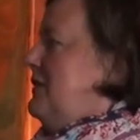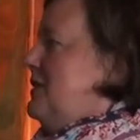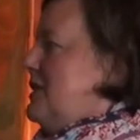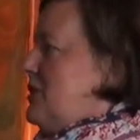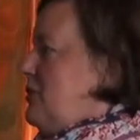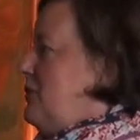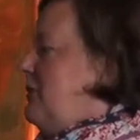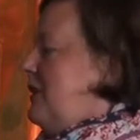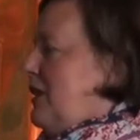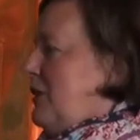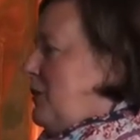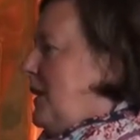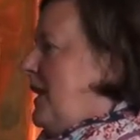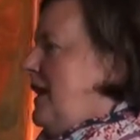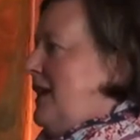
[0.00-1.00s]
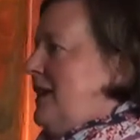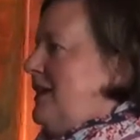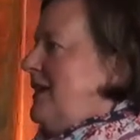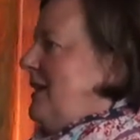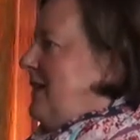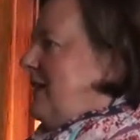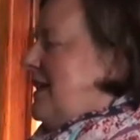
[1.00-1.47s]
if it's too far away,
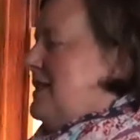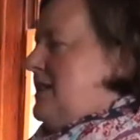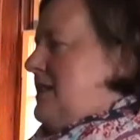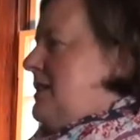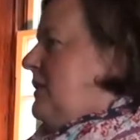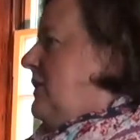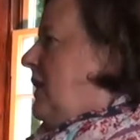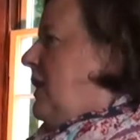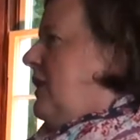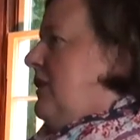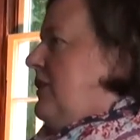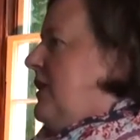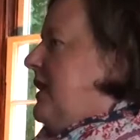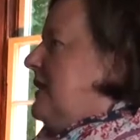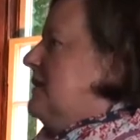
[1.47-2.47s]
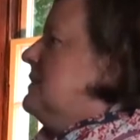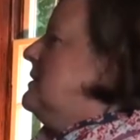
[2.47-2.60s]
that's still a hard thing to